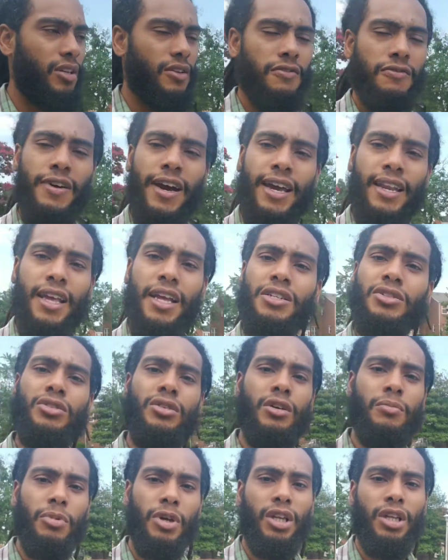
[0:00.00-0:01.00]
the financial
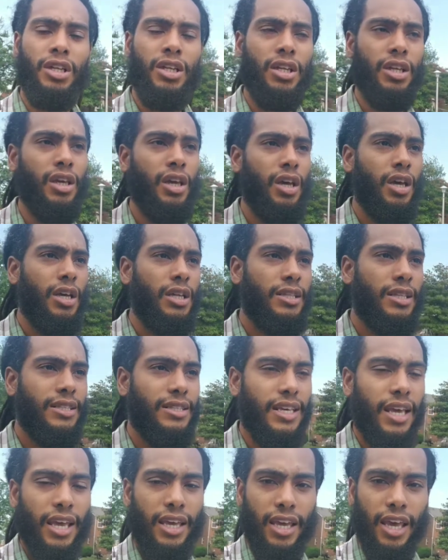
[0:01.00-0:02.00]
ability to
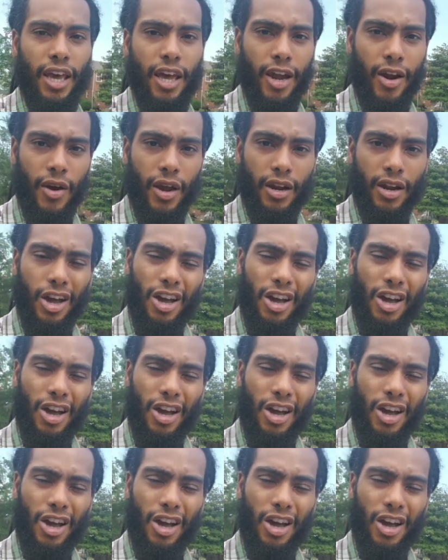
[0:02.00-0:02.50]
take care and